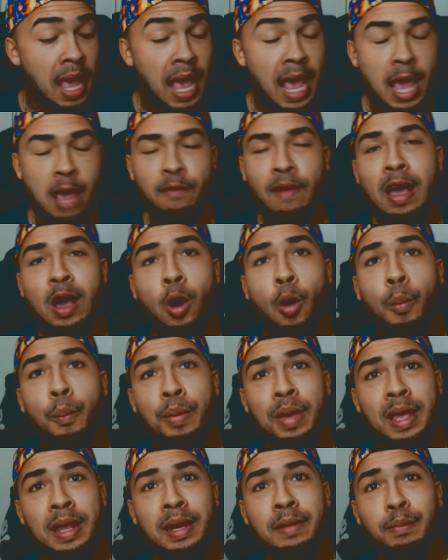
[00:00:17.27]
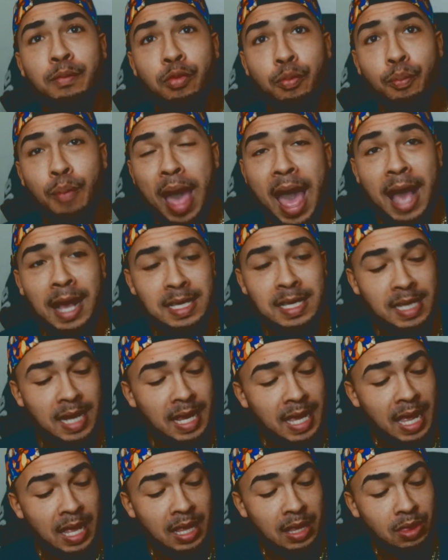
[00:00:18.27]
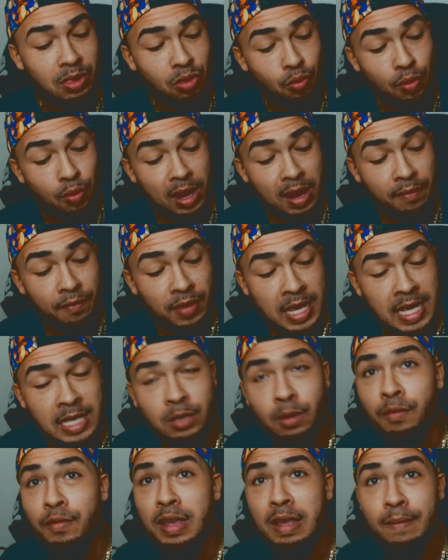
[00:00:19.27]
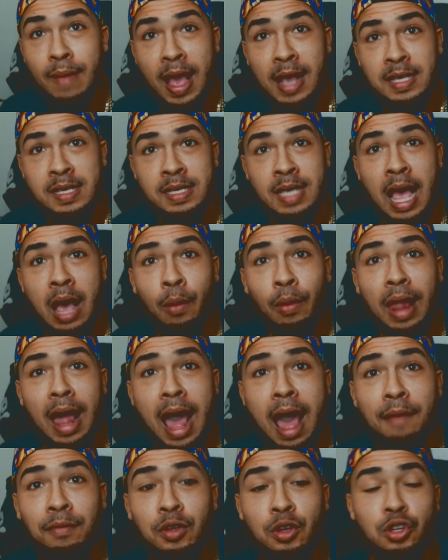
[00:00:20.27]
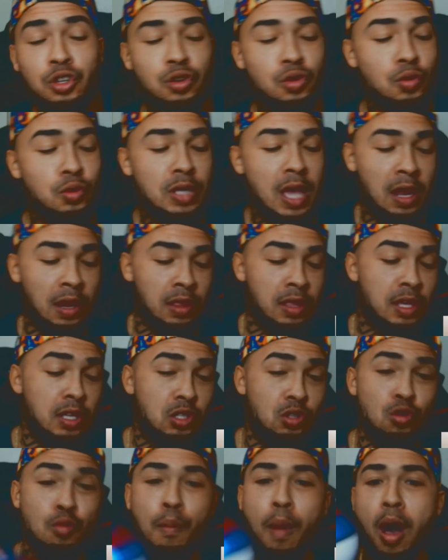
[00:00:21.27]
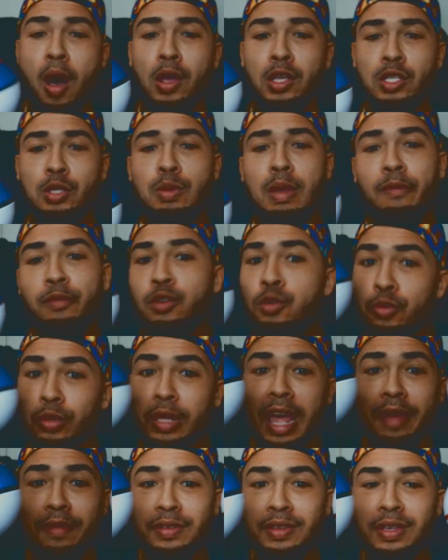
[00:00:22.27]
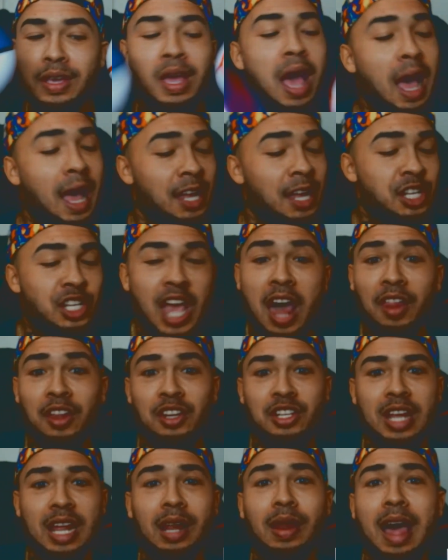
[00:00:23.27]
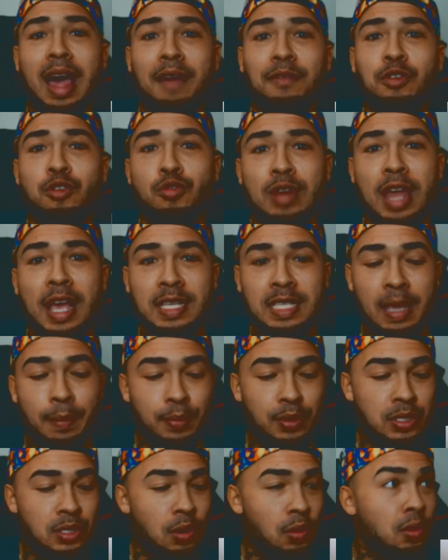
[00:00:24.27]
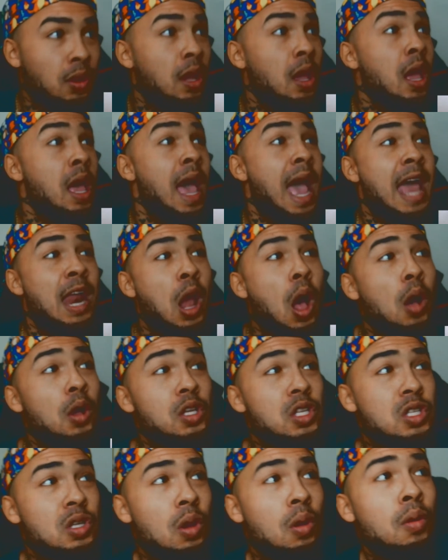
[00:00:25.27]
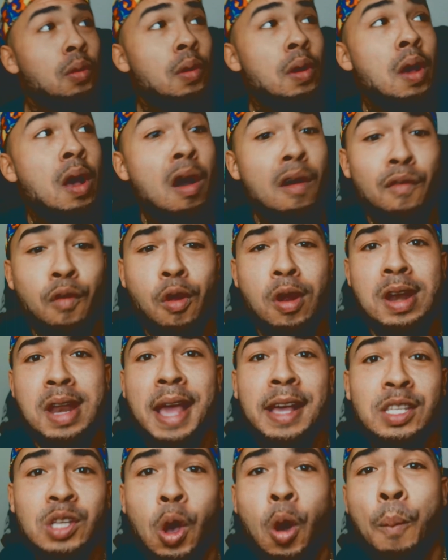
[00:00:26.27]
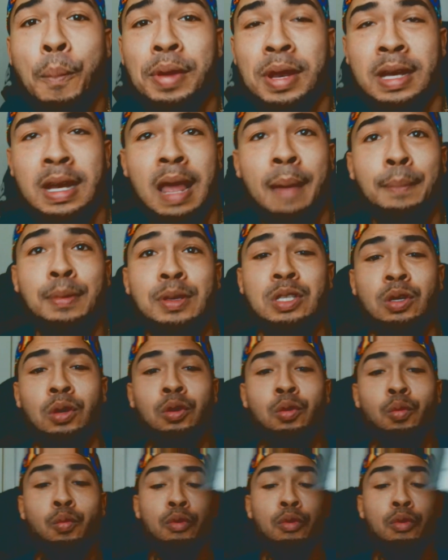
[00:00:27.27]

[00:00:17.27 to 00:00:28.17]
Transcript: if I open packs and I get 3 Vs or Vmaxes, I will have to choose out of these 2 balls, so we have 2 left. A challenge that I'll have to do next episode. And also, for our next opening episode,